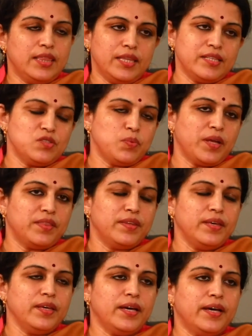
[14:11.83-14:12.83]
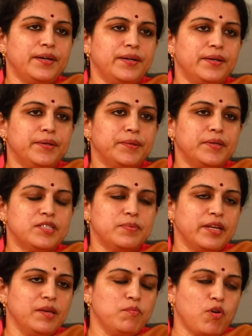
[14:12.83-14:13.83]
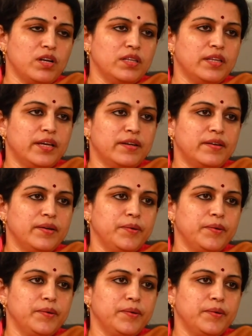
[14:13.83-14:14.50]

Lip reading: That's one thing, and it's very important that